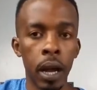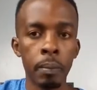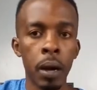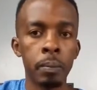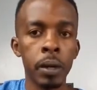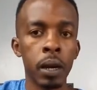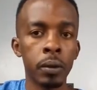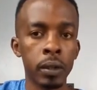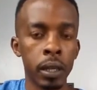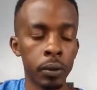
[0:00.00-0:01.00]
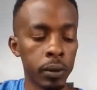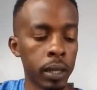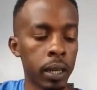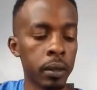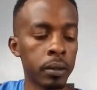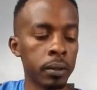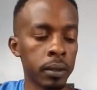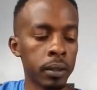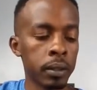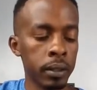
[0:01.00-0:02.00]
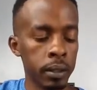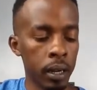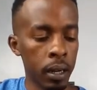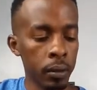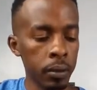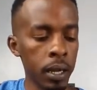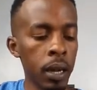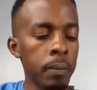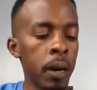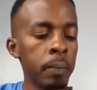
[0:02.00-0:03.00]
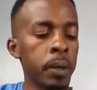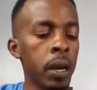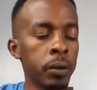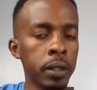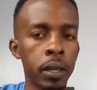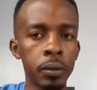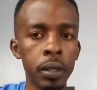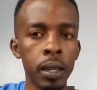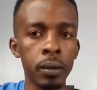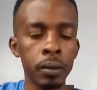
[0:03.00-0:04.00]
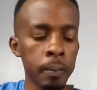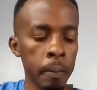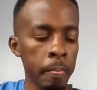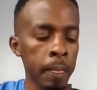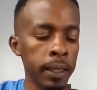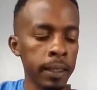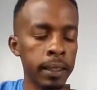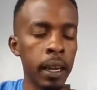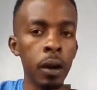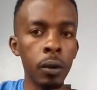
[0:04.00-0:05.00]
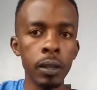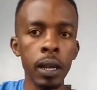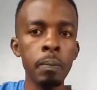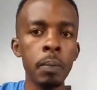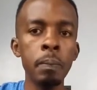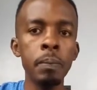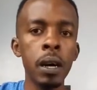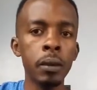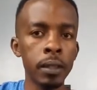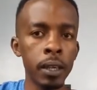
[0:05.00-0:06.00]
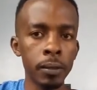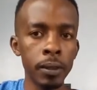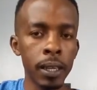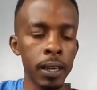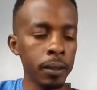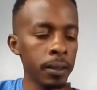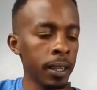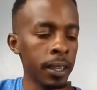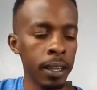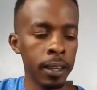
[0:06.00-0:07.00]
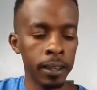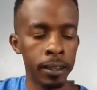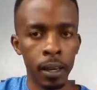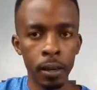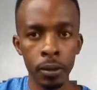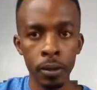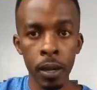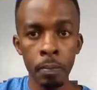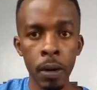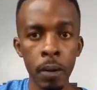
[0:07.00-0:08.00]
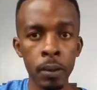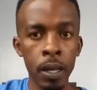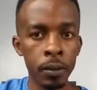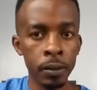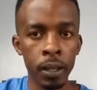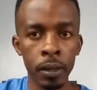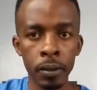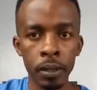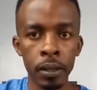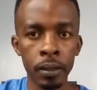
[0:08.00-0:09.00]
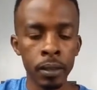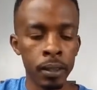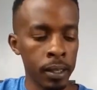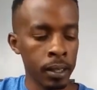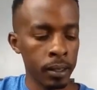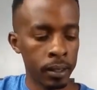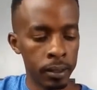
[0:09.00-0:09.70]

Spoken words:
up, up, down, down, down, down, up, up, down, down, down, down, up, up, down, down, down, down, up, up, down, down, down,